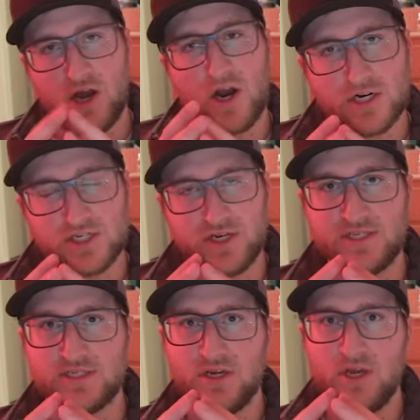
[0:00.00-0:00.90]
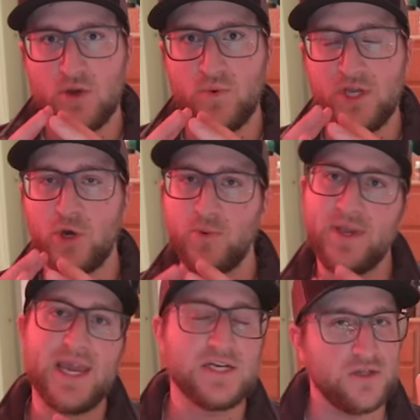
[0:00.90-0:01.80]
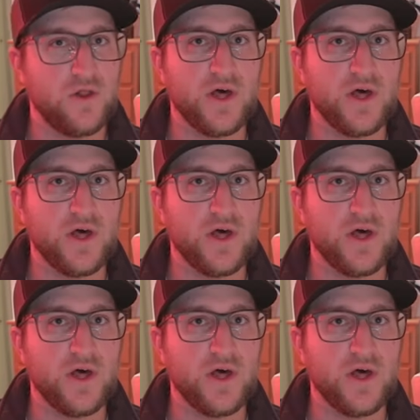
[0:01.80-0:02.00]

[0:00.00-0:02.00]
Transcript: and harshness when you go to engage the